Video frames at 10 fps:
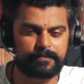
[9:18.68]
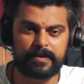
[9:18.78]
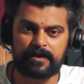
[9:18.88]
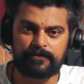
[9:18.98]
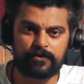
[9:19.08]

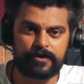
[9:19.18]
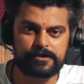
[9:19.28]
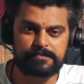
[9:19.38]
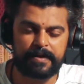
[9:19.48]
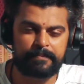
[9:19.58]
Being
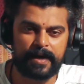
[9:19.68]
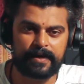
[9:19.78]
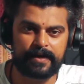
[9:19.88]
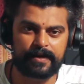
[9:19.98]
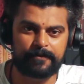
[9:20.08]
influenced by
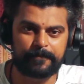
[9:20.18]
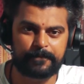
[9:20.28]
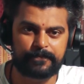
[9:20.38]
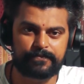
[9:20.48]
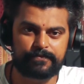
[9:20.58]
marketing,
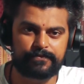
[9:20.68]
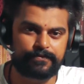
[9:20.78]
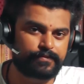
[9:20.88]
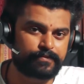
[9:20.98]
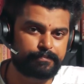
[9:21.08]

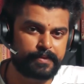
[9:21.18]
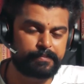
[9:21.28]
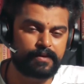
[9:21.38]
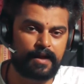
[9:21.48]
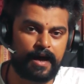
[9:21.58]

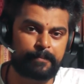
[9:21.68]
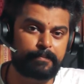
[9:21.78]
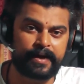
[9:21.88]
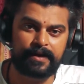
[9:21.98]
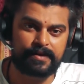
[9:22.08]
people are
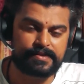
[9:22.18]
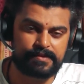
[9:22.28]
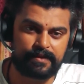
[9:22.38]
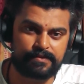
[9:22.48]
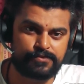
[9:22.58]

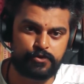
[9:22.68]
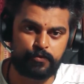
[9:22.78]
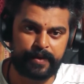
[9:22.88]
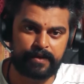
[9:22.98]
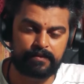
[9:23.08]
mindlessly
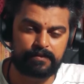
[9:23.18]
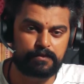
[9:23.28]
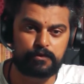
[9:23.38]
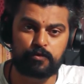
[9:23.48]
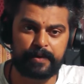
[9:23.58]
consuming
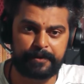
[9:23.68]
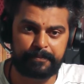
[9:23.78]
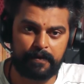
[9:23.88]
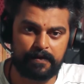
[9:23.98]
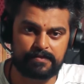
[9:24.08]
too many
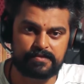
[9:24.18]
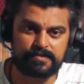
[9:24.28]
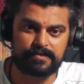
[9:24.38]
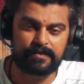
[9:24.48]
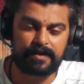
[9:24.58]

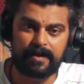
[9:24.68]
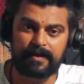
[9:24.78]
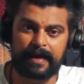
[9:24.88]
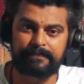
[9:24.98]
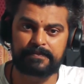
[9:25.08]
products.
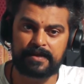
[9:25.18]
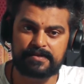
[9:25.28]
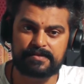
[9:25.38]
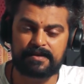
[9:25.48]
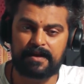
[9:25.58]
And
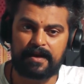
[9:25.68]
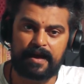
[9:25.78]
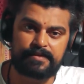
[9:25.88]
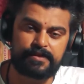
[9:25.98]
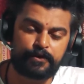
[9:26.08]
this
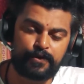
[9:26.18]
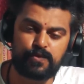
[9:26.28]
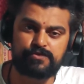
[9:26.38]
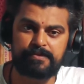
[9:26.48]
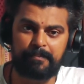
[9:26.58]
has a
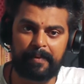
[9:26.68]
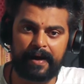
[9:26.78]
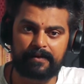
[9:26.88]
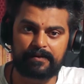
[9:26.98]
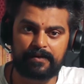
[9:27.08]
huge
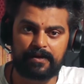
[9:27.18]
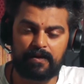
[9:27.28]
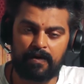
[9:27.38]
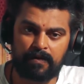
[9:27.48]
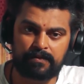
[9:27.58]
impact
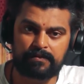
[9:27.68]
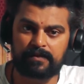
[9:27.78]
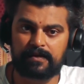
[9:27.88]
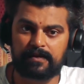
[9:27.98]
on